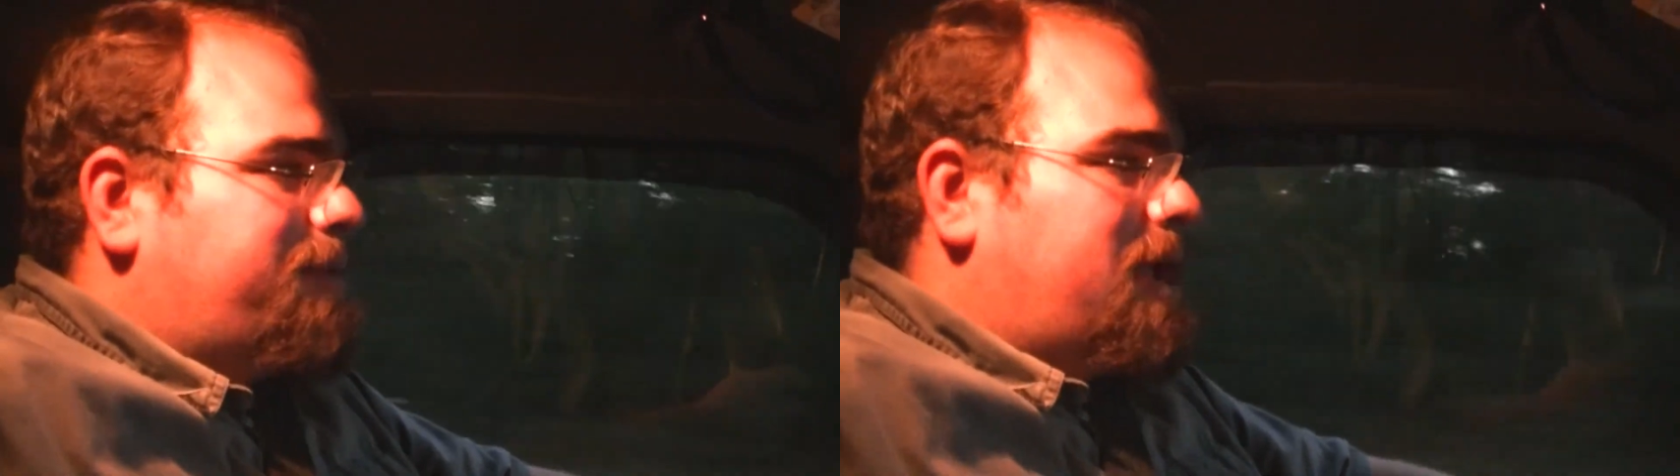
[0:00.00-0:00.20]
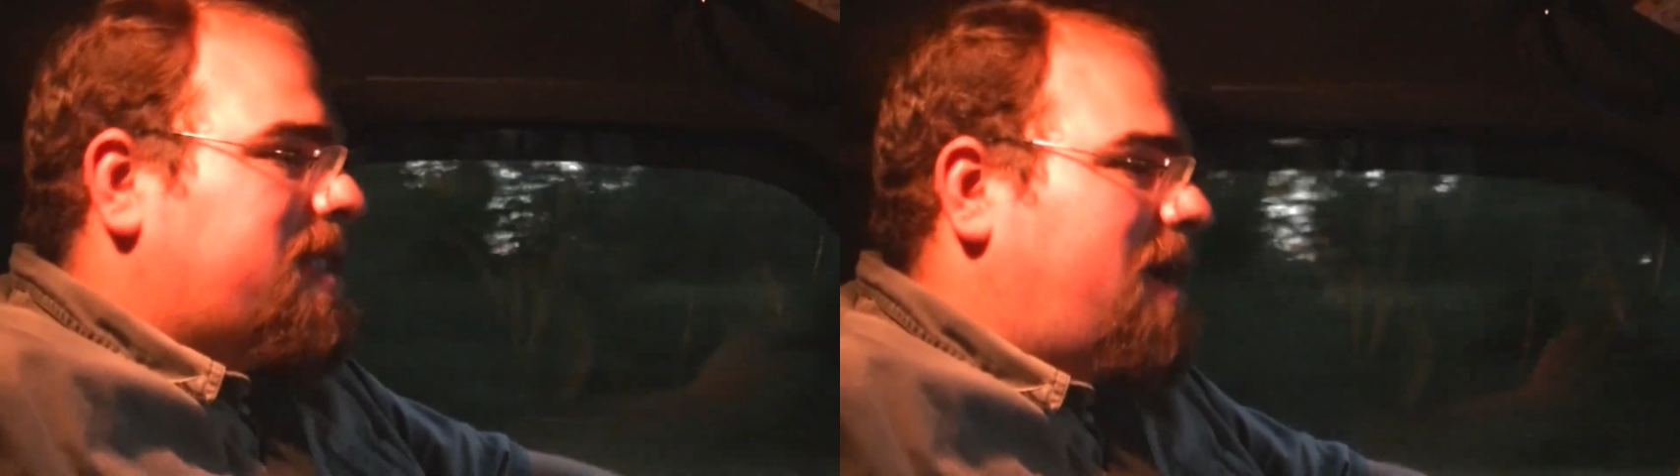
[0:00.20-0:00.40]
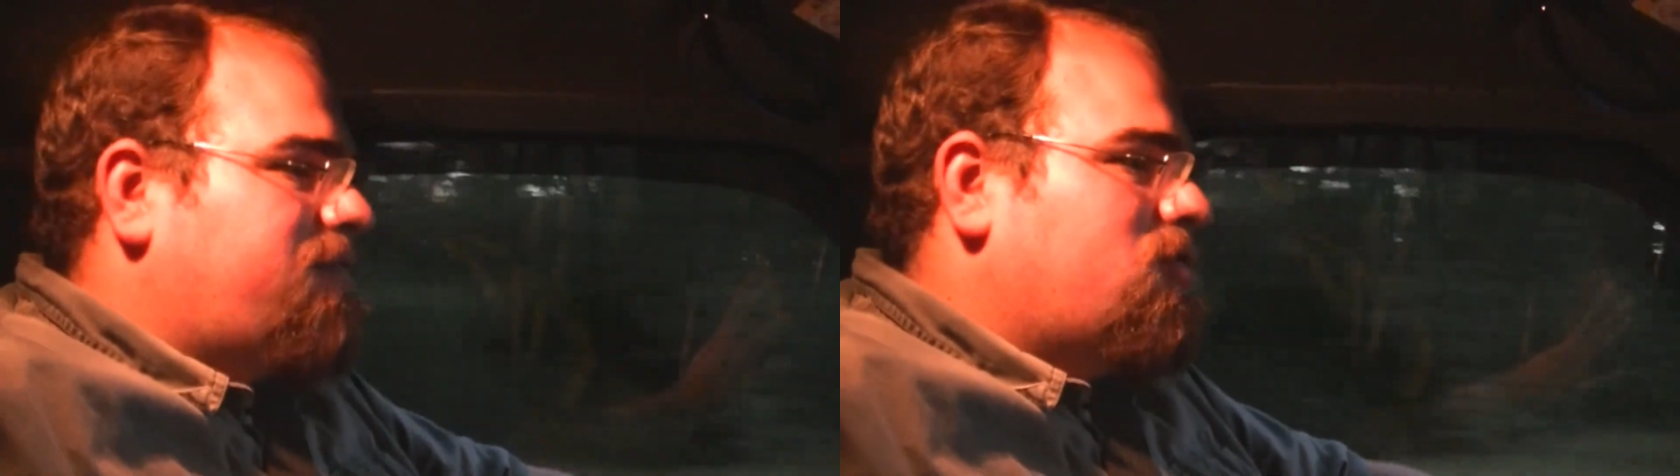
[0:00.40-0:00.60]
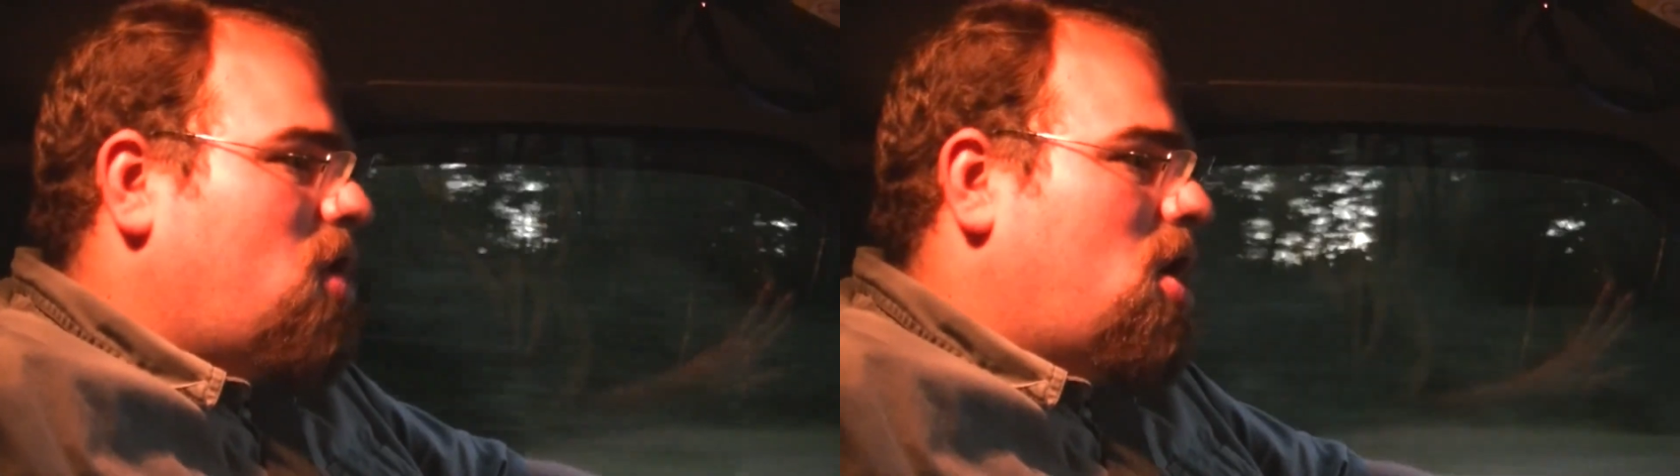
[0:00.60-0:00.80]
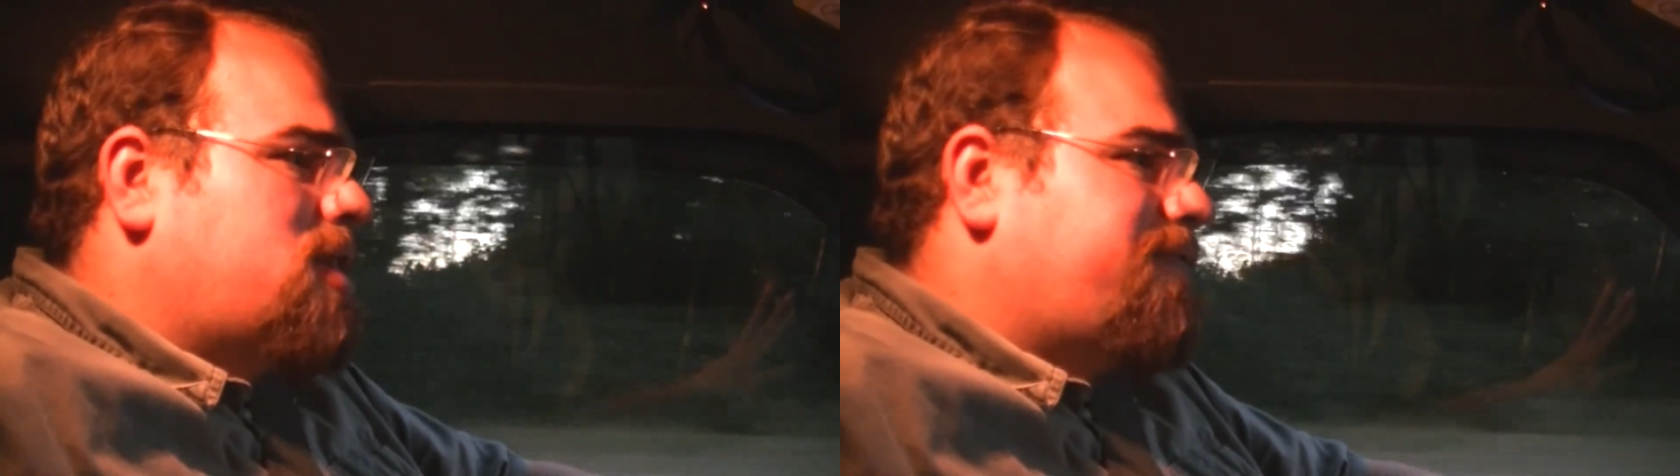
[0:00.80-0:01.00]
because after
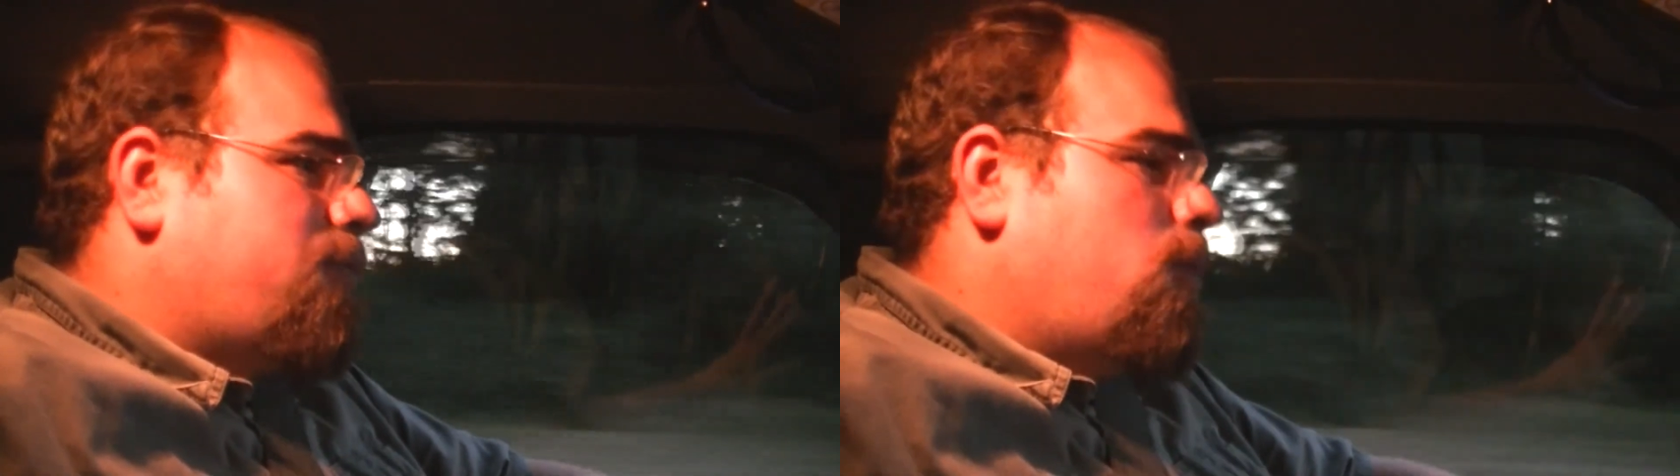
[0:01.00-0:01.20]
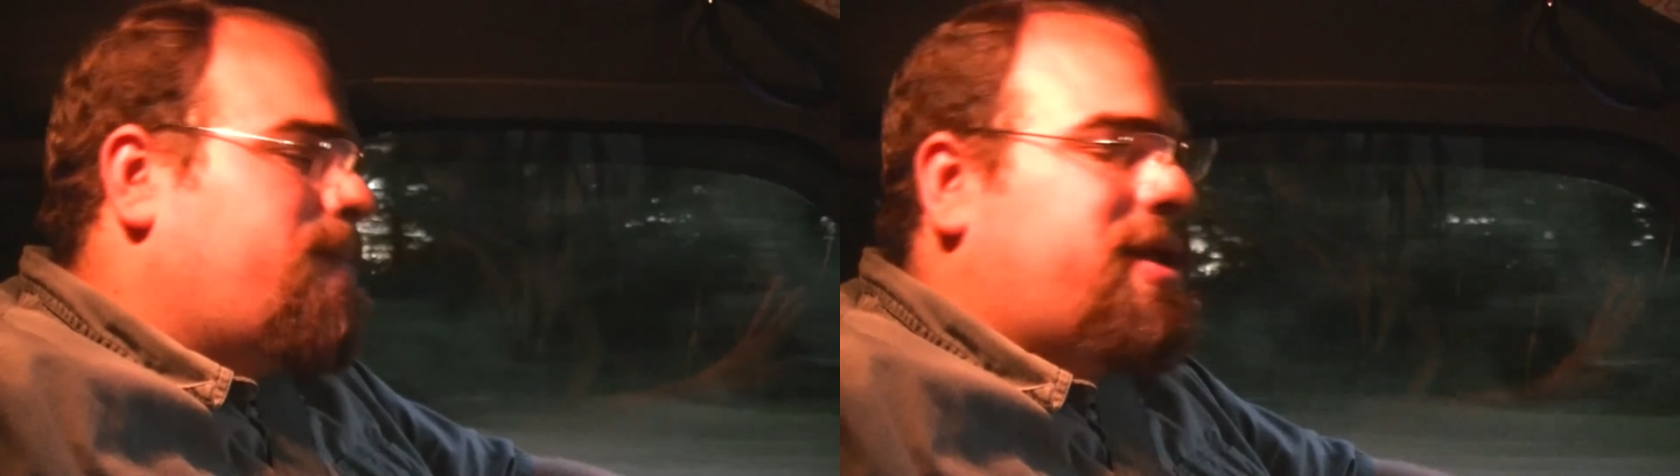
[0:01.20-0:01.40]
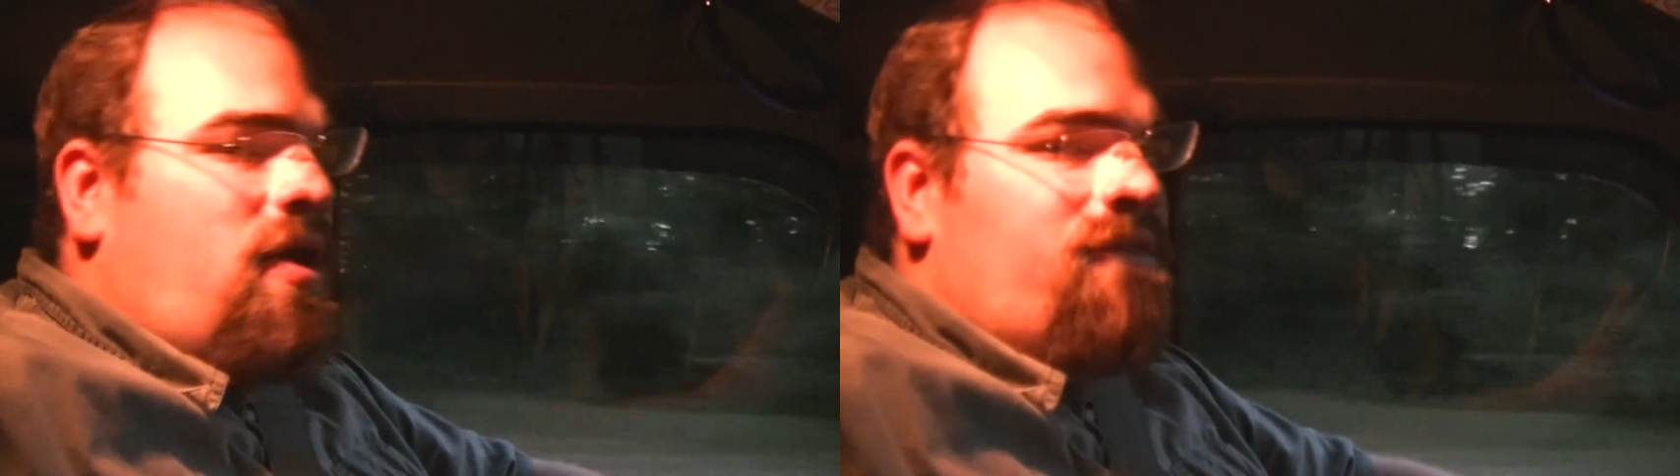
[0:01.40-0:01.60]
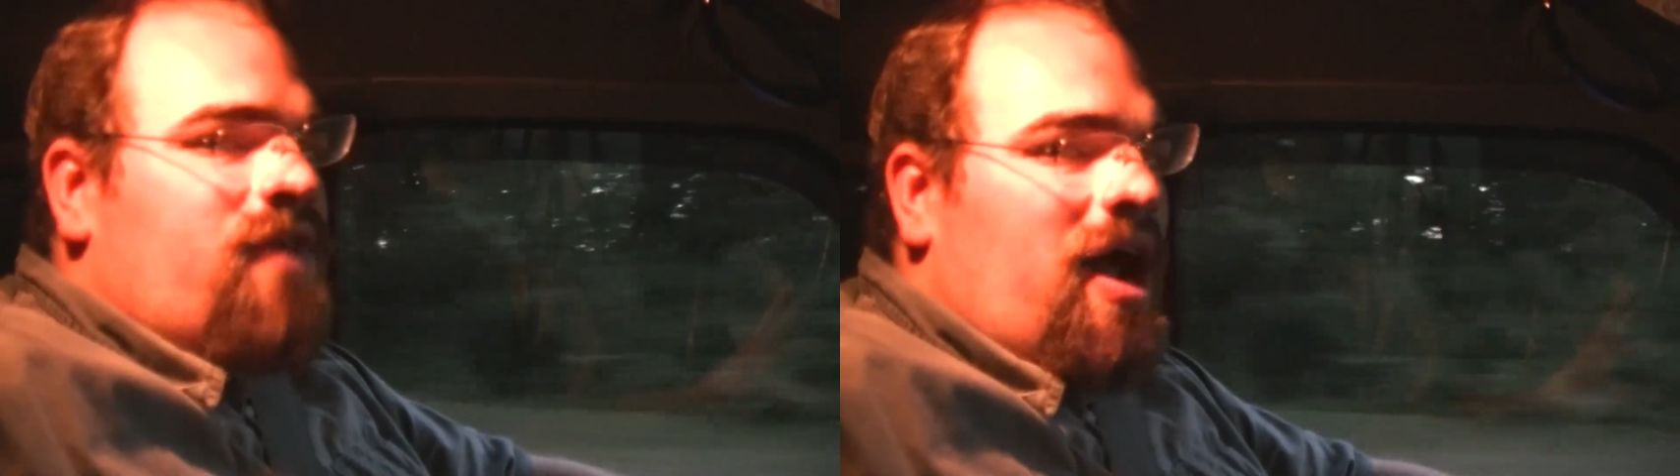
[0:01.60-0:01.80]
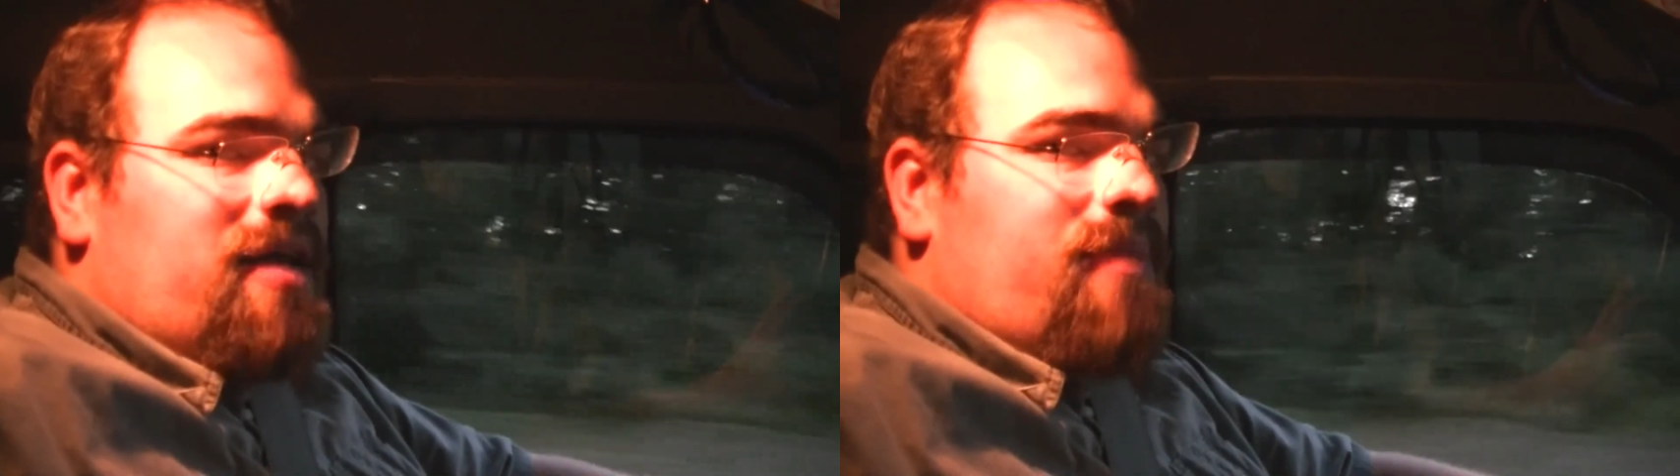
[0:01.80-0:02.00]
all, if the women don't
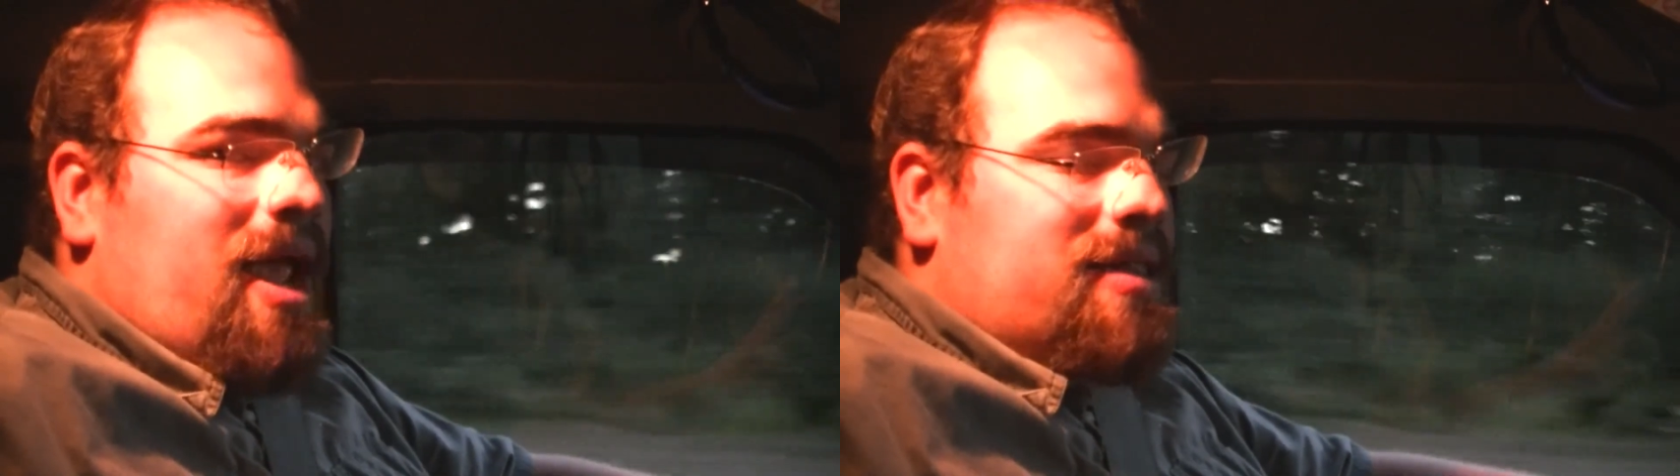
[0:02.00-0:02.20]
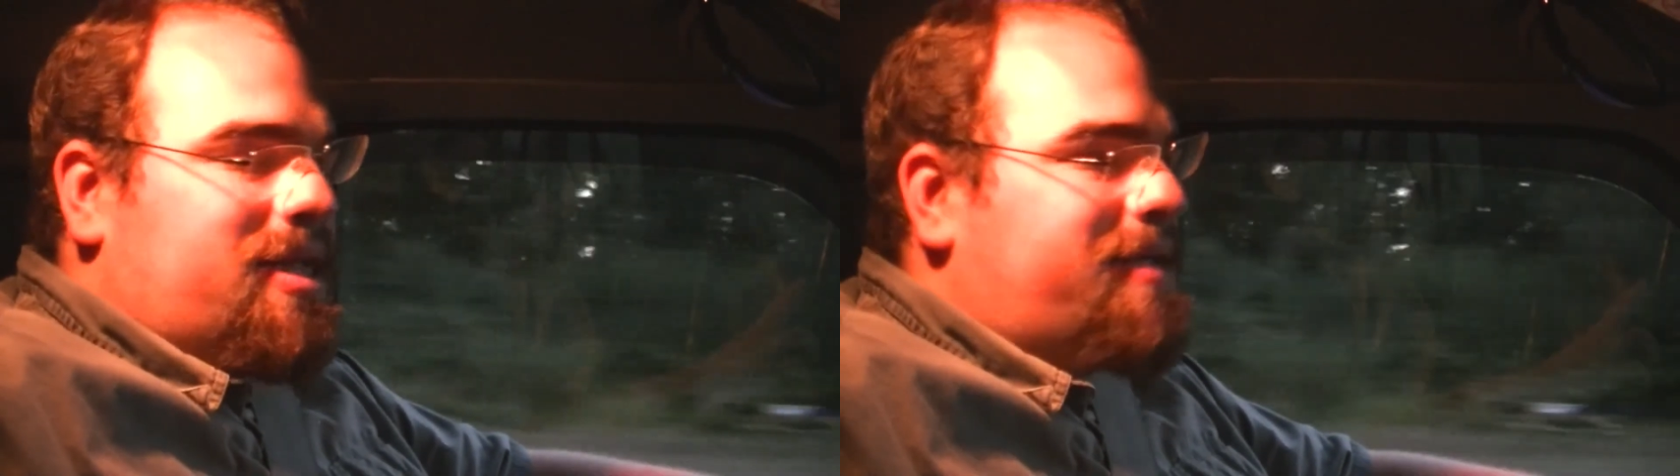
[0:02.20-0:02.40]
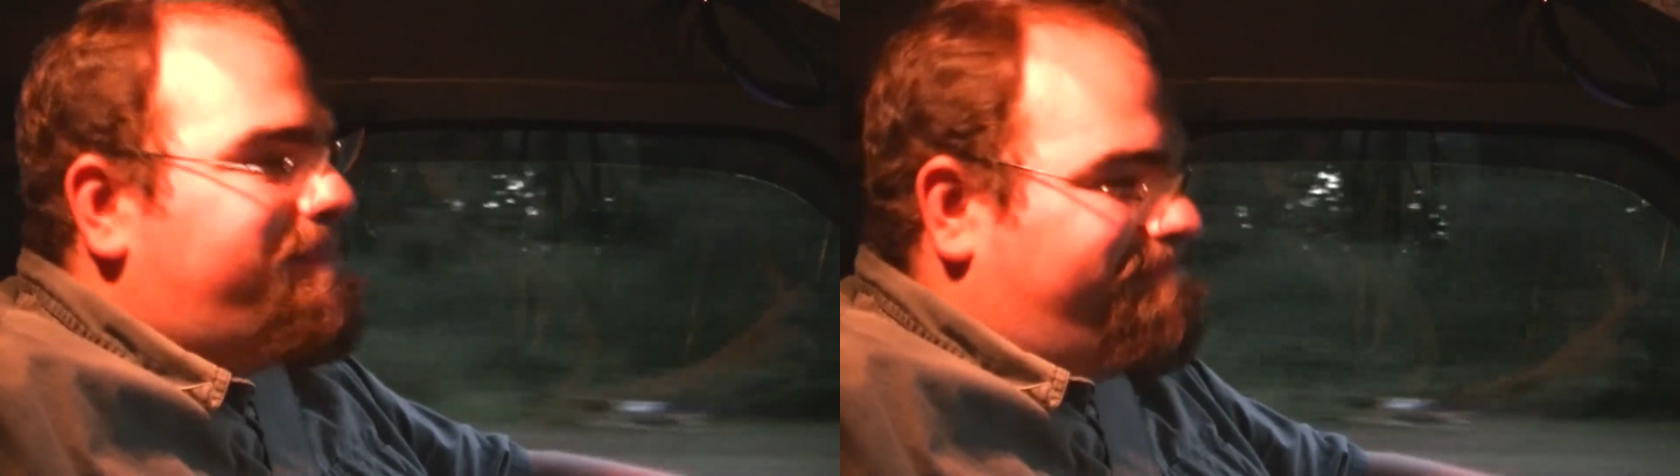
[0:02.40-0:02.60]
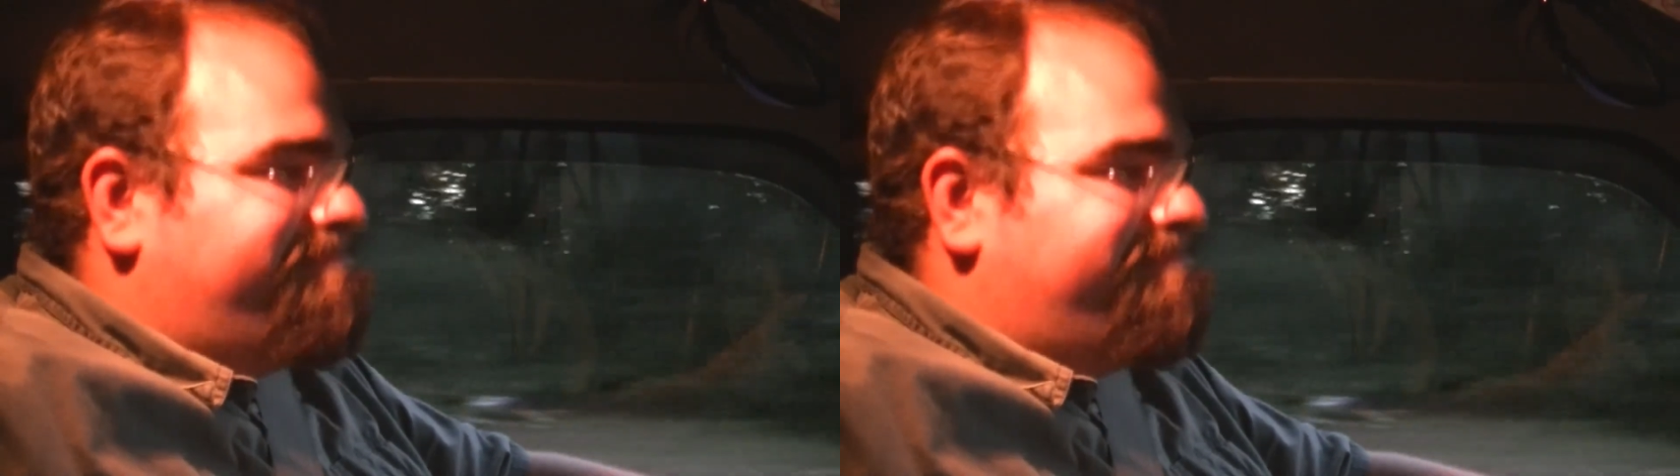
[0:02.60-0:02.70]
find it manly,